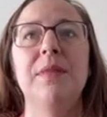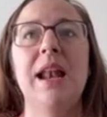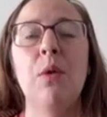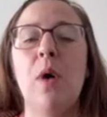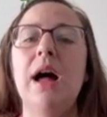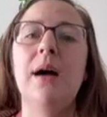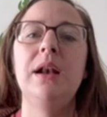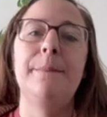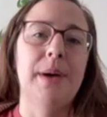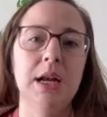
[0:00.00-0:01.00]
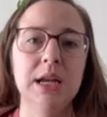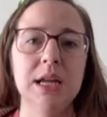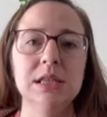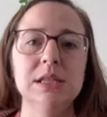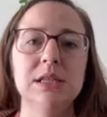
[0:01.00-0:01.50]
and I want an
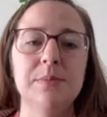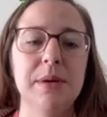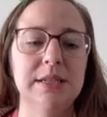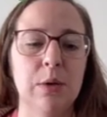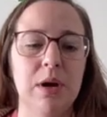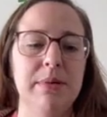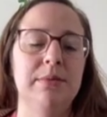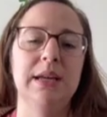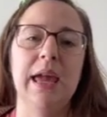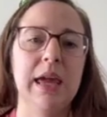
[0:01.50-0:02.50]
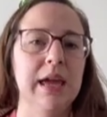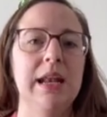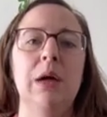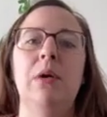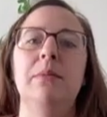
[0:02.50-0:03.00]
abundance, because I want to be able to
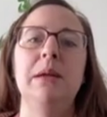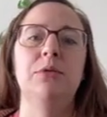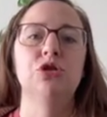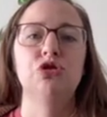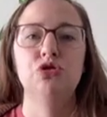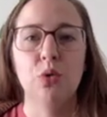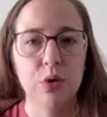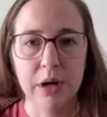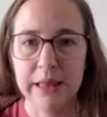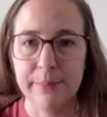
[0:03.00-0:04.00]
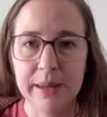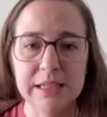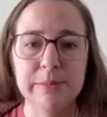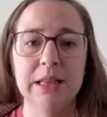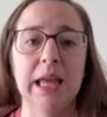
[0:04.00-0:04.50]
I want to be able to store in the
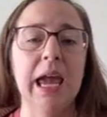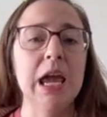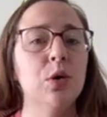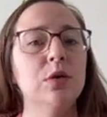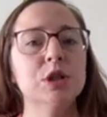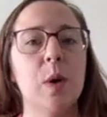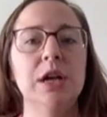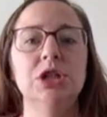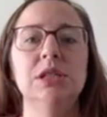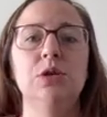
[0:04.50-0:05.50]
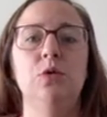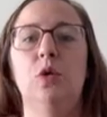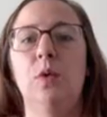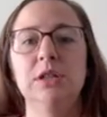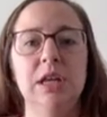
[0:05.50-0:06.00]
basement, like acorn squashes.
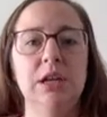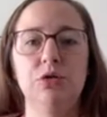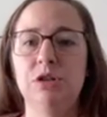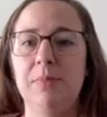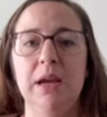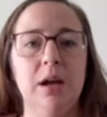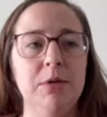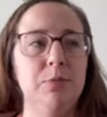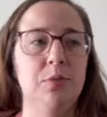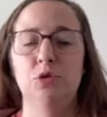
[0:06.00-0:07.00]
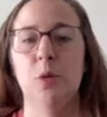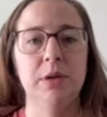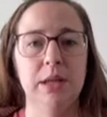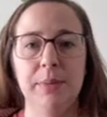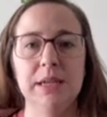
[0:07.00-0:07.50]
Once you just pick them, you store them
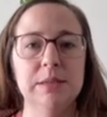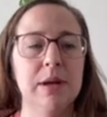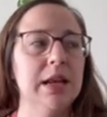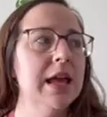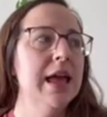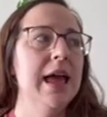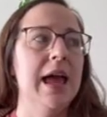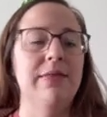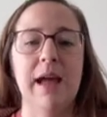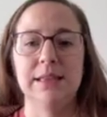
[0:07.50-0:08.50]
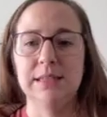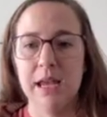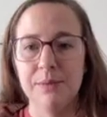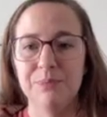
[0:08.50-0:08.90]
in the basement, and that's it.